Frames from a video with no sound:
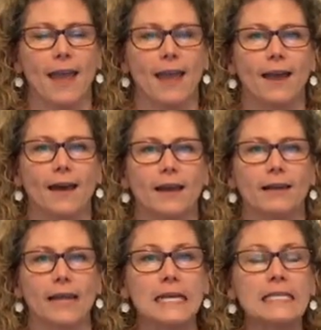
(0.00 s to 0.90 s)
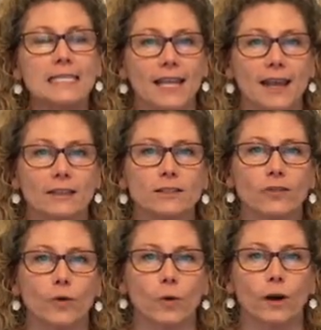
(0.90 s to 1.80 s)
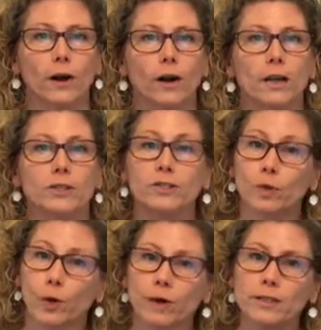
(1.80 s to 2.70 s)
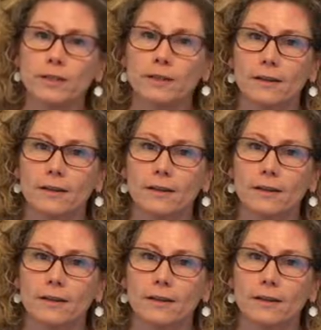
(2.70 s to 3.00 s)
and it stands for sort,